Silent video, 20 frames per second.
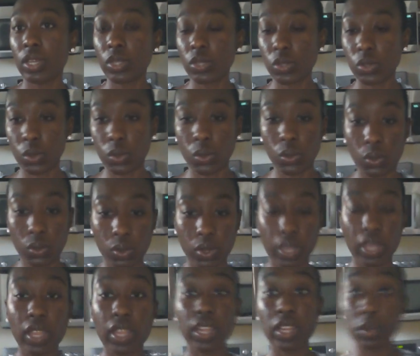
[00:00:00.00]
So
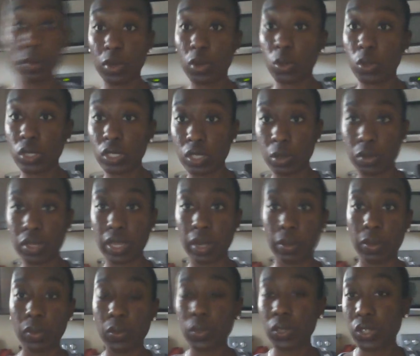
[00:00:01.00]
a little bit cold in
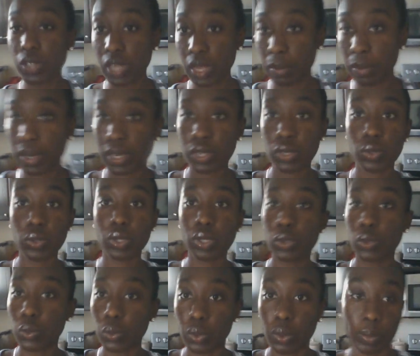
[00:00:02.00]
summertime. In wintertime, I can do the
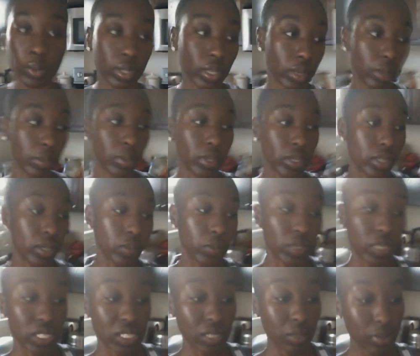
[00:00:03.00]
lukewarm thing, but
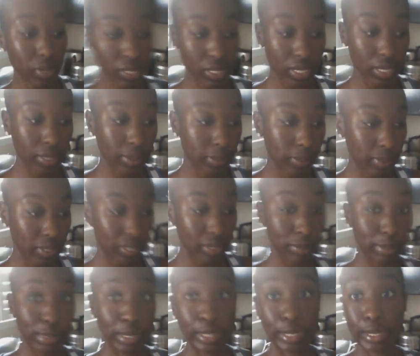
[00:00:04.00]
when it's summertime,
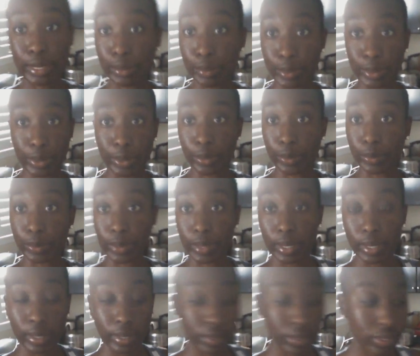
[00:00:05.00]
give me a little bit cold,
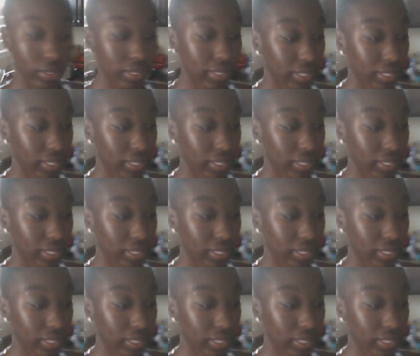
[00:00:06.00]
okay?